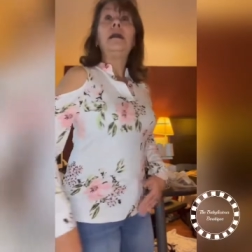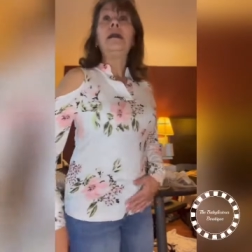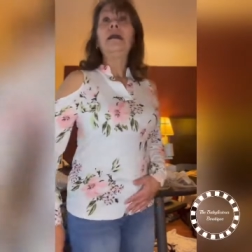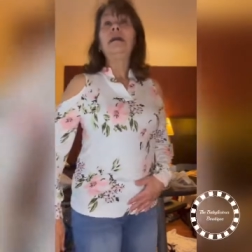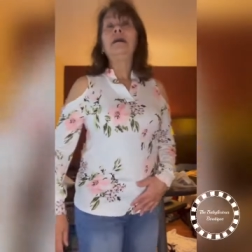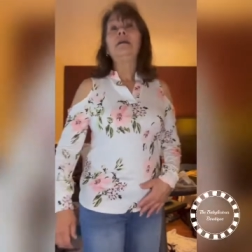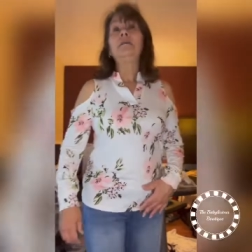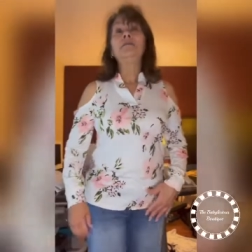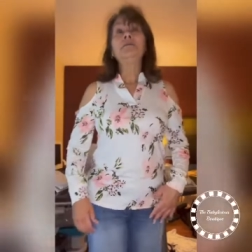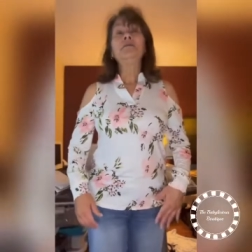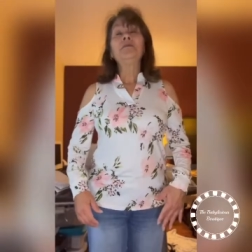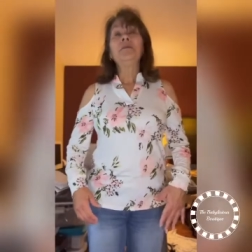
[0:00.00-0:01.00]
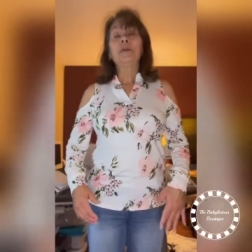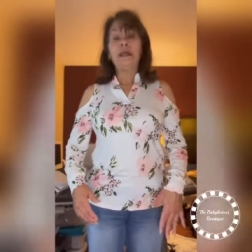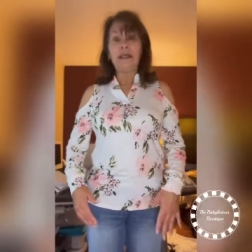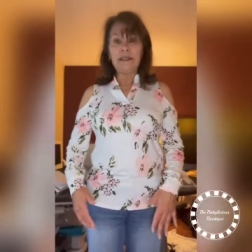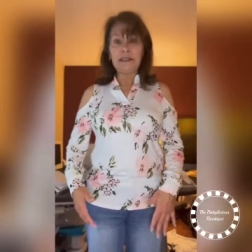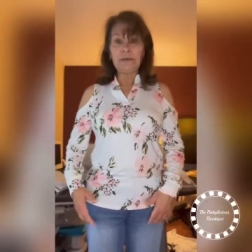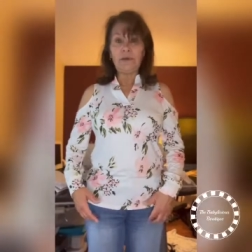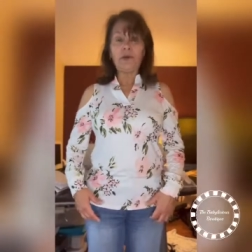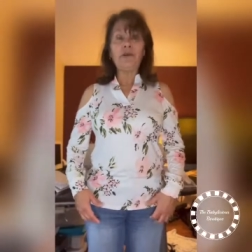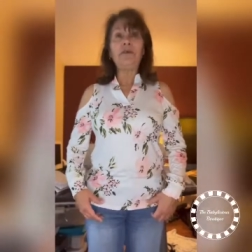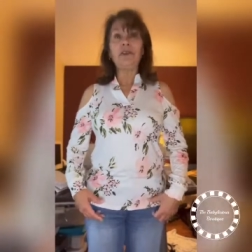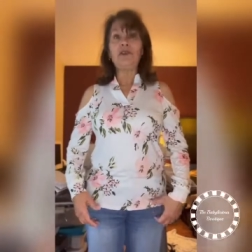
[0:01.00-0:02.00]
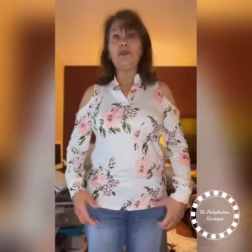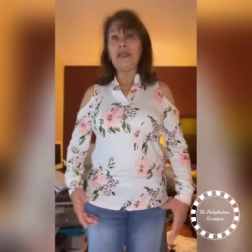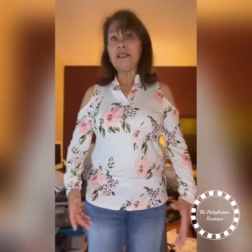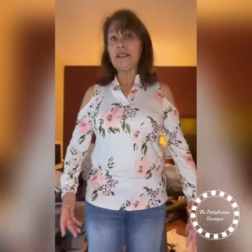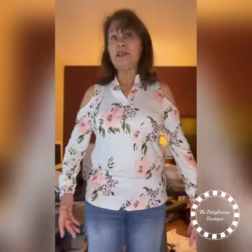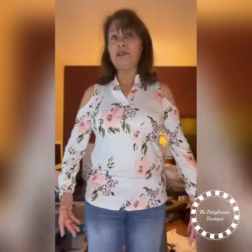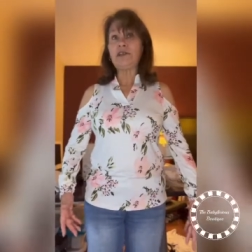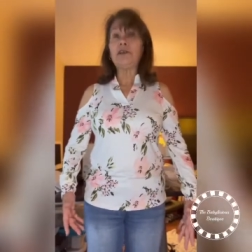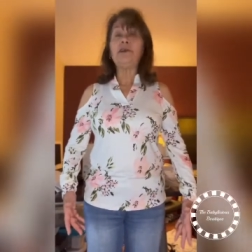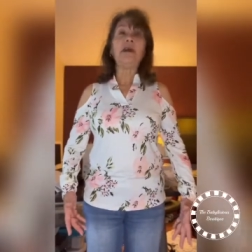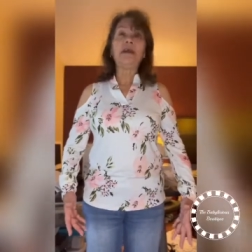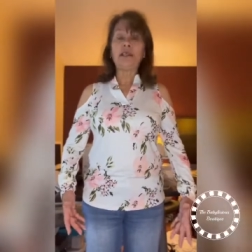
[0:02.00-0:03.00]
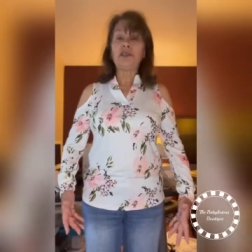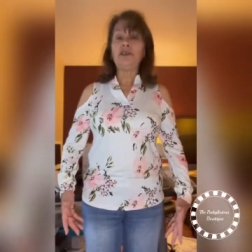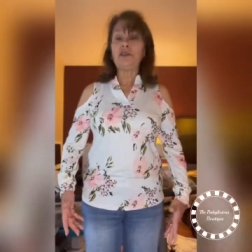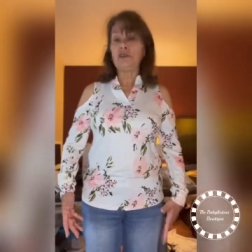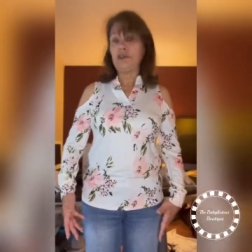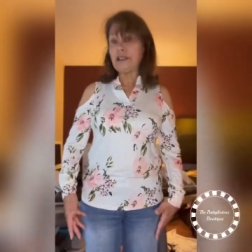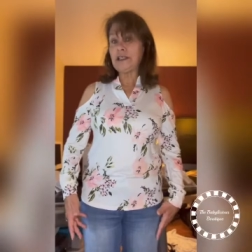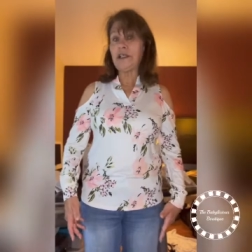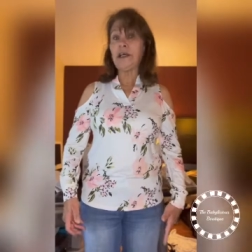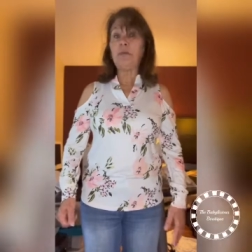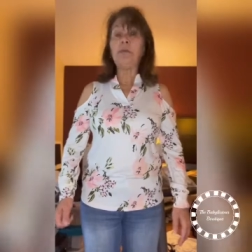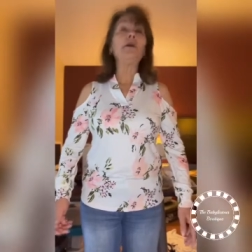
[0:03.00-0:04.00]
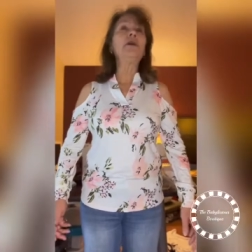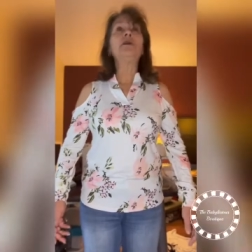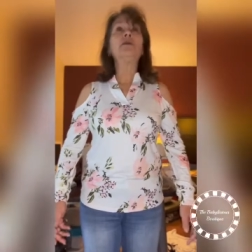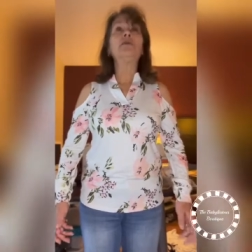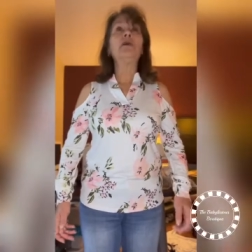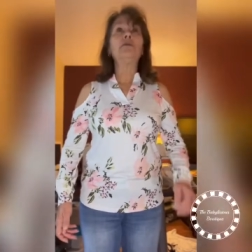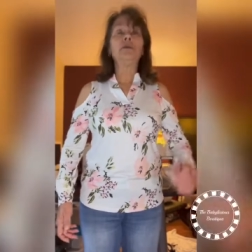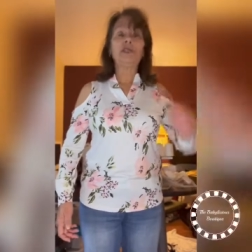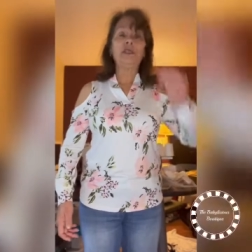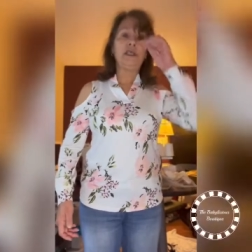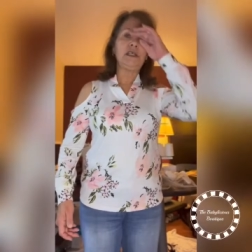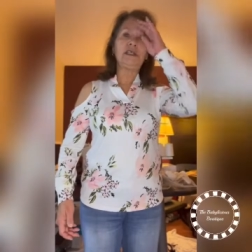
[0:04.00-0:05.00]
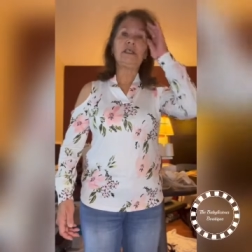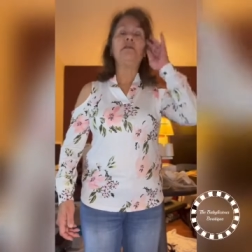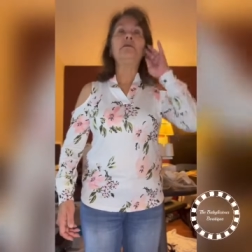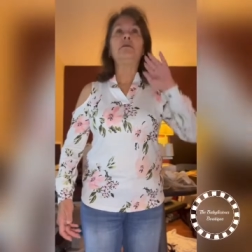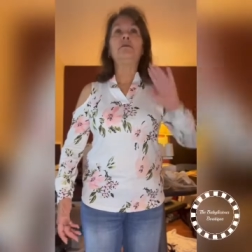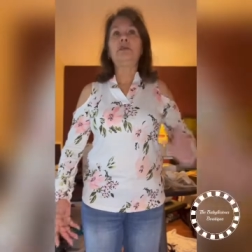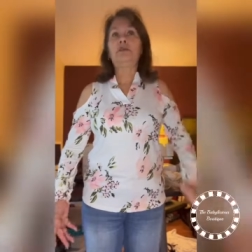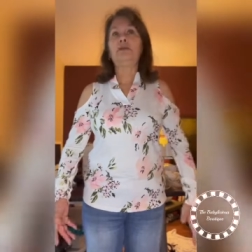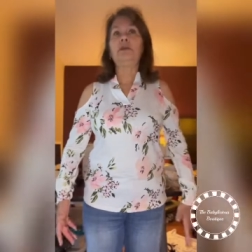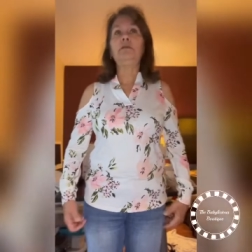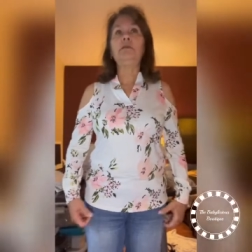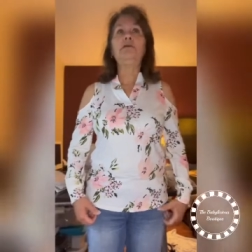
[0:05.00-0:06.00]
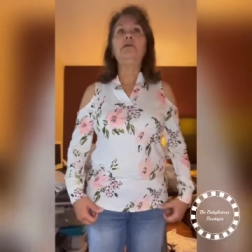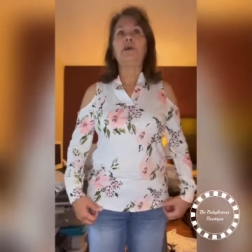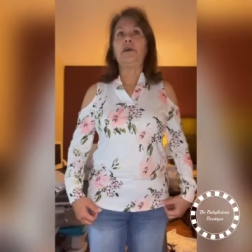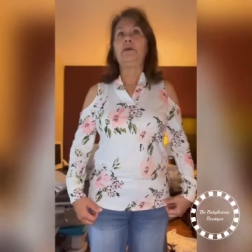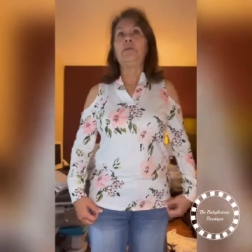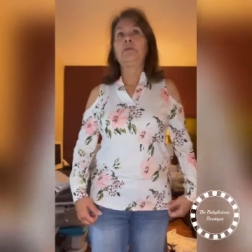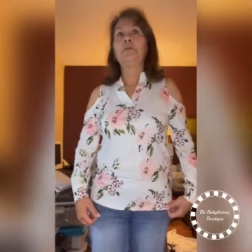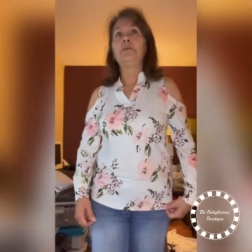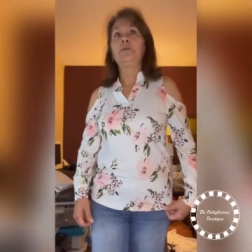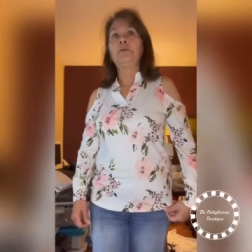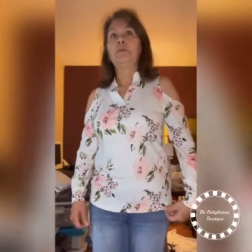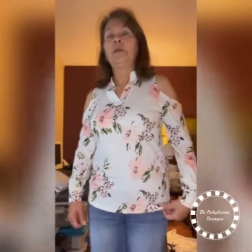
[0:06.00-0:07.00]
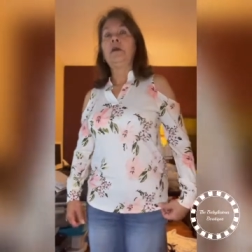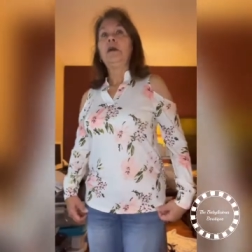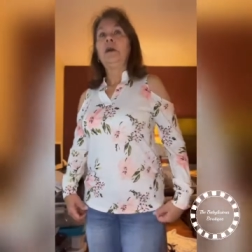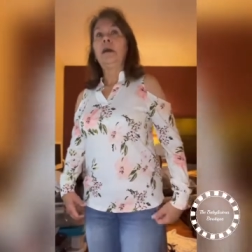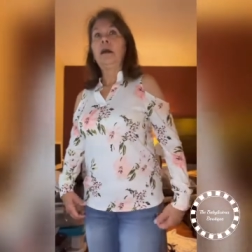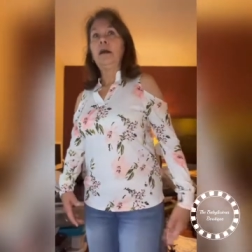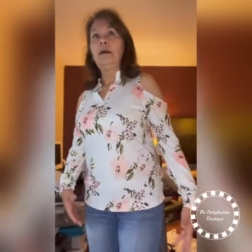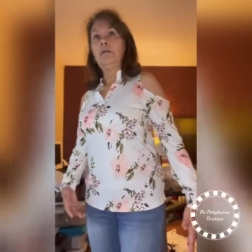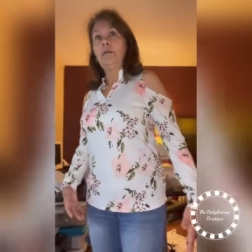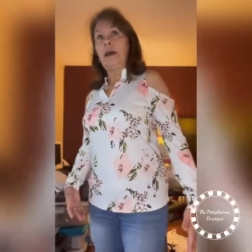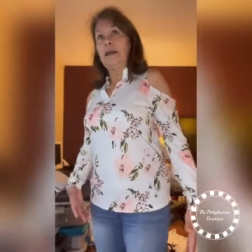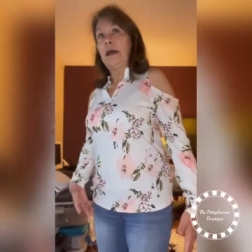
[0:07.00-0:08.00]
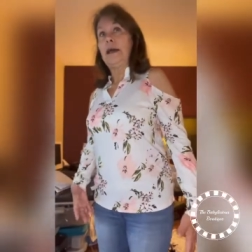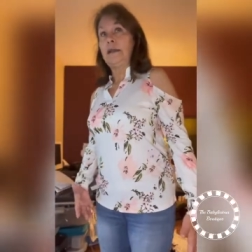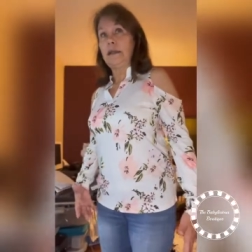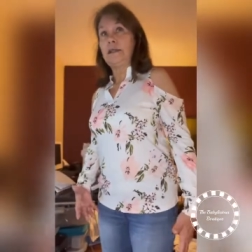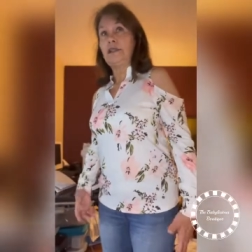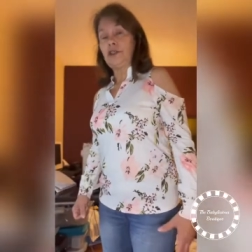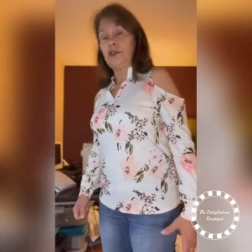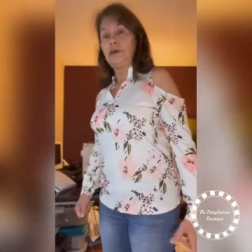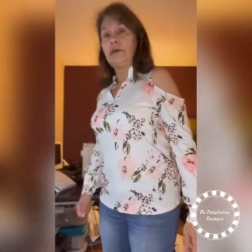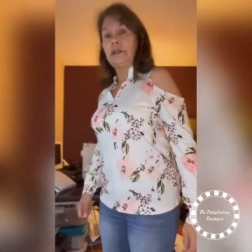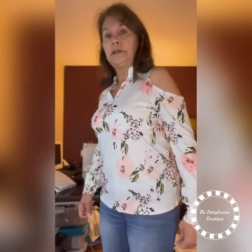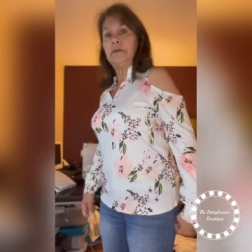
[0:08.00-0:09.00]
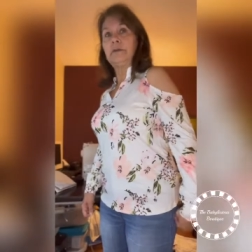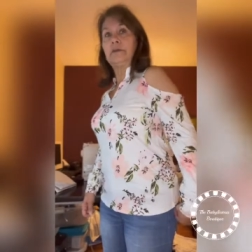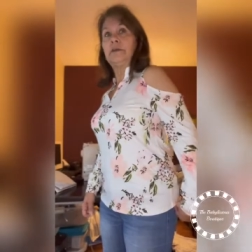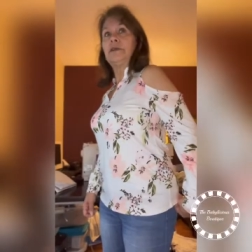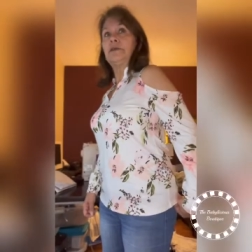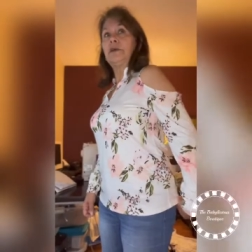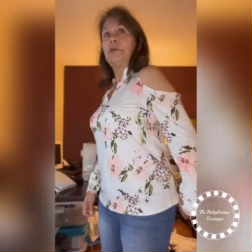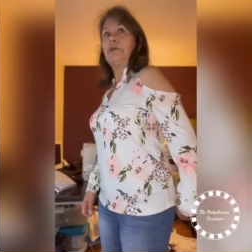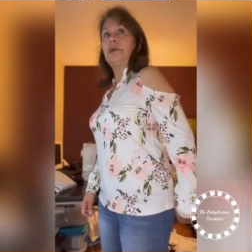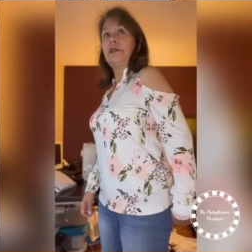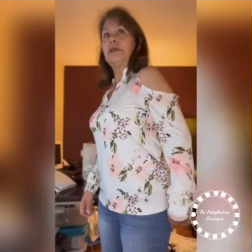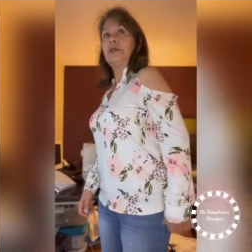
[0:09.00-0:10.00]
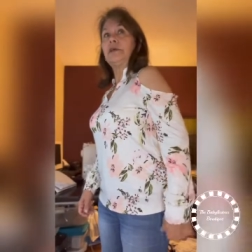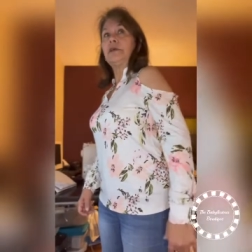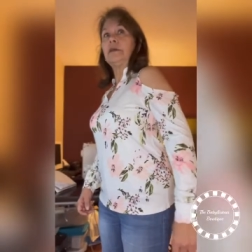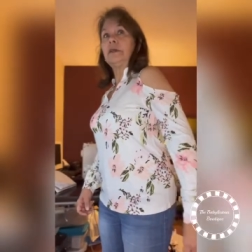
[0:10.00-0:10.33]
Um, it is more of a dressier shirt. I guess you could dress it up or you could wear it with jeans, ever which one you prefer. Um, I like this shirt. It's a real pretty shirt.